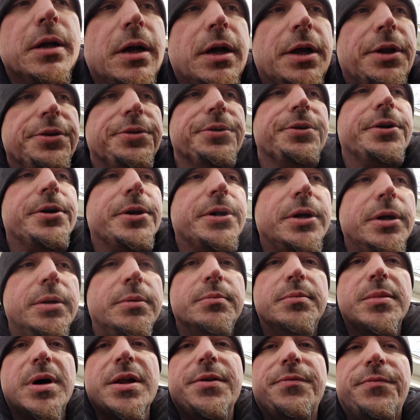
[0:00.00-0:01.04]
under
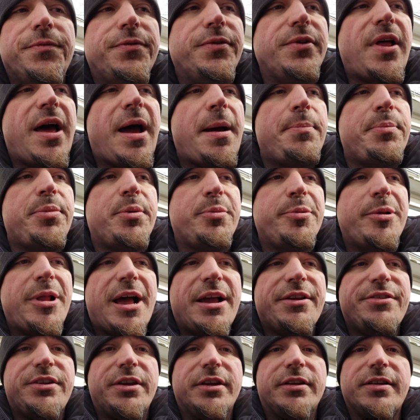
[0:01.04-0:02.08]
mud flap
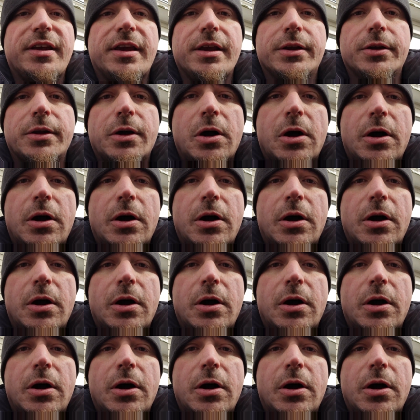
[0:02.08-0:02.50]
plastic taken